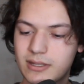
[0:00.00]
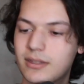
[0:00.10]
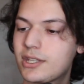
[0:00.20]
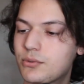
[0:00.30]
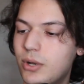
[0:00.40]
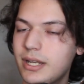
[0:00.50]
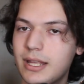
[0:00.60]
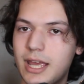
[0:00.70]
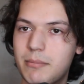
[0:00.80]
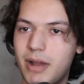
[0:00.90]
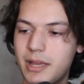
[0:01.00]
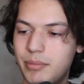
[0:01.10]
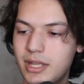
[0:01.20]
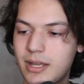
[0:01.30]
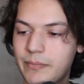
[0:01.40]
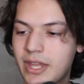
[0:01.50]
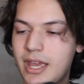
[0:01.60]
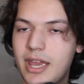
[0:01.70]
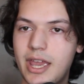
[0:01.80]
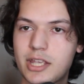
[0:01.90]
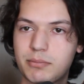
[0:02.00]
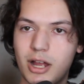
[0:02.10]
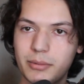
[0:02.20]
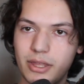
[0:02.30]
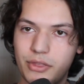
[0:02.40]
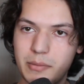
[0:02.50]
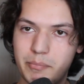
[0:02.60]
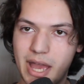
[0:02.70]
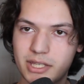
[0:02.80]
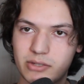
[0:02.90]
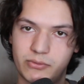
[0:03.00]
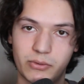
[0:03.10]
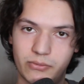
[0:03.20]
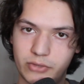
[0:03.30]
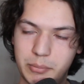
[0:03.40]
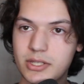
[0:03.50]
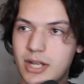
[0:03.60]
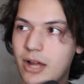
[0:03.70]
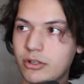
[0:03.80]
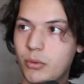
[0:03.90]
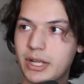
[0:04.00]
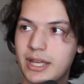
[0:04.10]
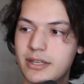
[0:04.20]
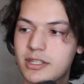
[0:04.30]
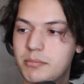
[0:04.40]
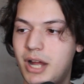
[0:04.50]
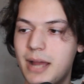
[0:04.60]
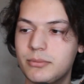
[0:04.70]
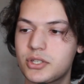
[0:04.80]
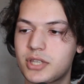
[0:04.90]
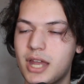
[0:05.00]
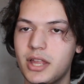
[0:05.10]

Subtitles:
This one, in my opinion, is probably the best for flipping. I don't know what it is, but I'm just kind of like